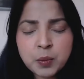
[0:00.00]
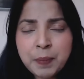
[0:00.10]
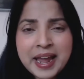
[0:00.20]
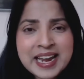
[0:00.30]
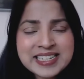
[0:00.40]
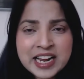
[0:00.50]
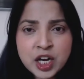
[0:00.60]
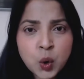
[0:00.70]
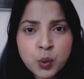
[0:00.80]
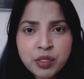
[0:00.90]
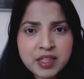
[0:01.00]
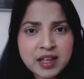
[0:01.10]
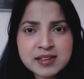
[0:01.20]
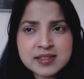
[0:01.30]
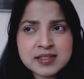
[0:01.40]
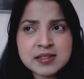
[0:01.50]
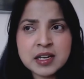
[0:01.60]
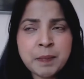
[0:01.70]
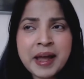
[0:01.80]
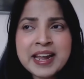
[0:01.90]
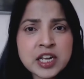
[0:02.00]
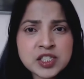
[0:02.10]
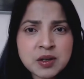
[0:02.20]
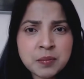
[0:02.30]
payday loan things, and payday